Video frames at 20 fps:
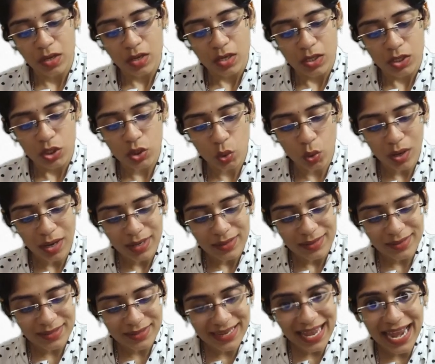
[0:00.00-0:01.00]
So
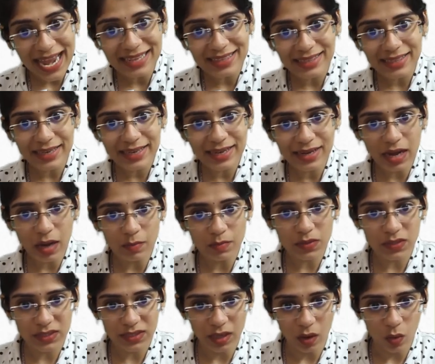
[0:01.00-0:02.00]
this L3
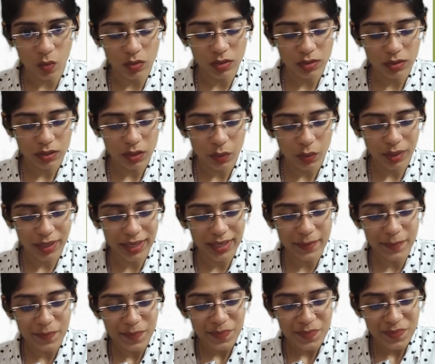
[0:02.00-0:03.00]
comes down,
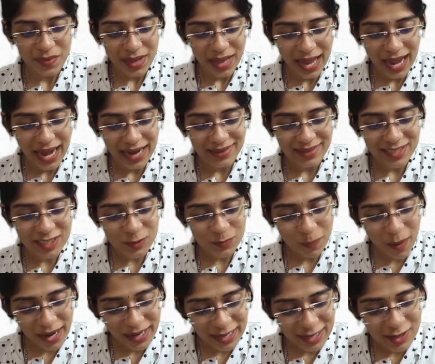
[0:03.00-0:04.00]
okay, and the
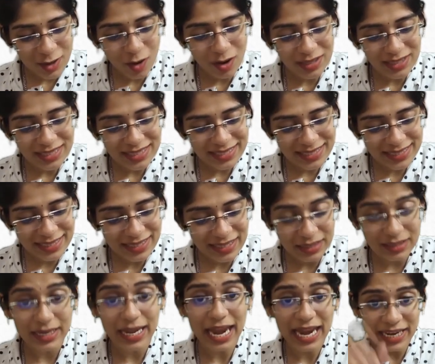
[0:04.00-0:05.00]
spinal cord still,
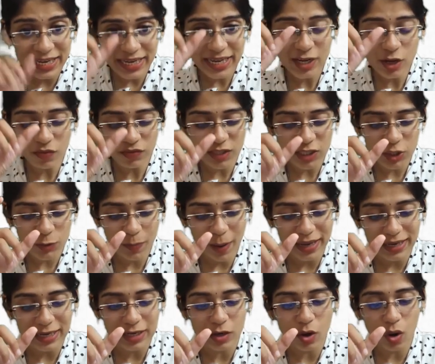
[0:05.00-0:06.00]
the ending of the
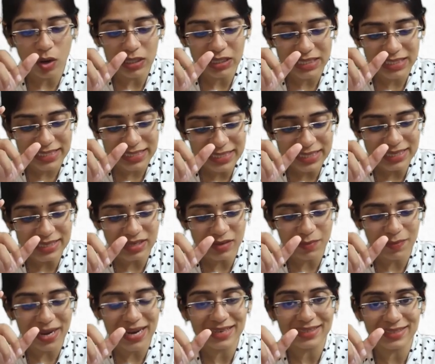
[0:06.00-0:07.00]
spinal cord still
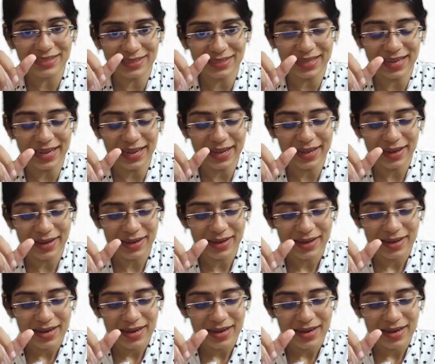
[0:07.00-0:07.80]
remains there,